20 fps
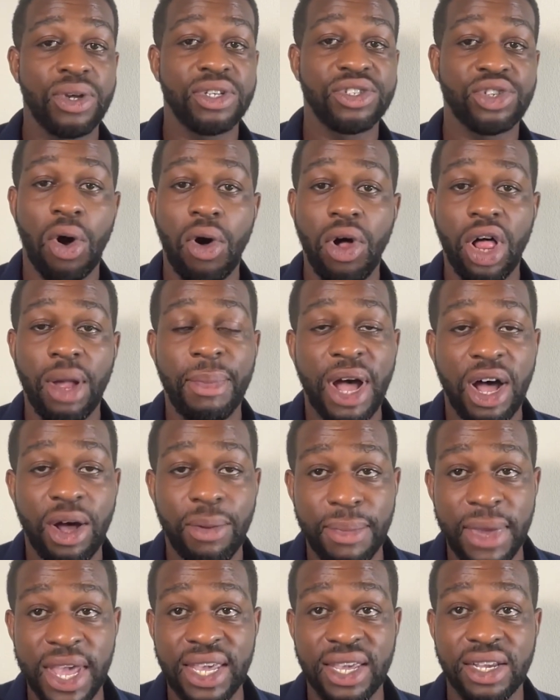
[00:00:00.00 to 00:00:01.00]
is all
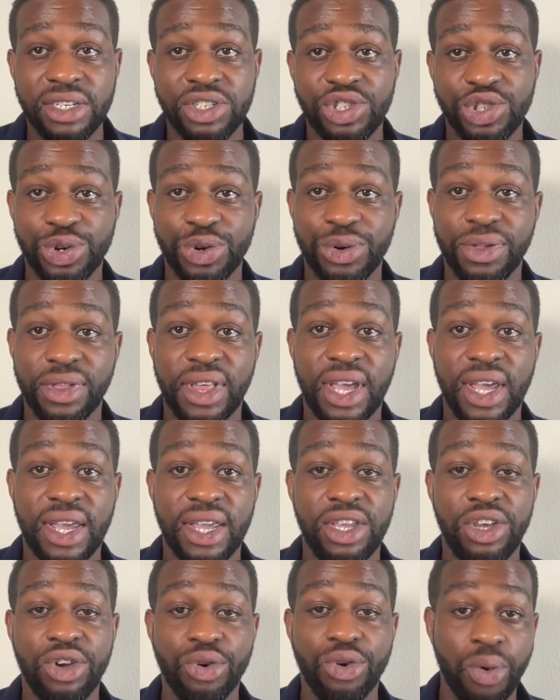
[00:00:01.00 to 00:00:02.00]
about making sure
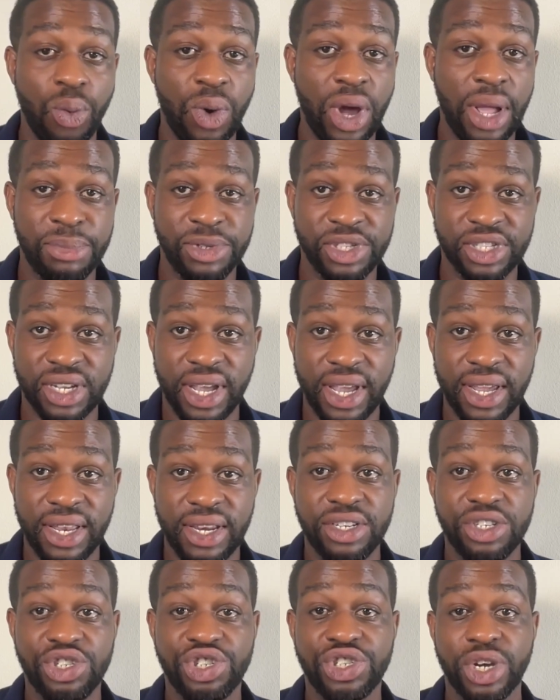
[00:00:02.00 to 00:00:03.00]
that your
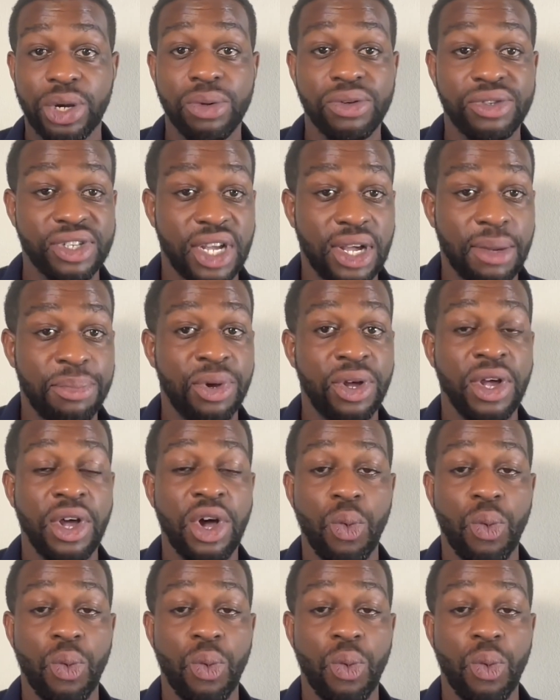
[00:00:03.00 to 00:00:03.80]
website shows up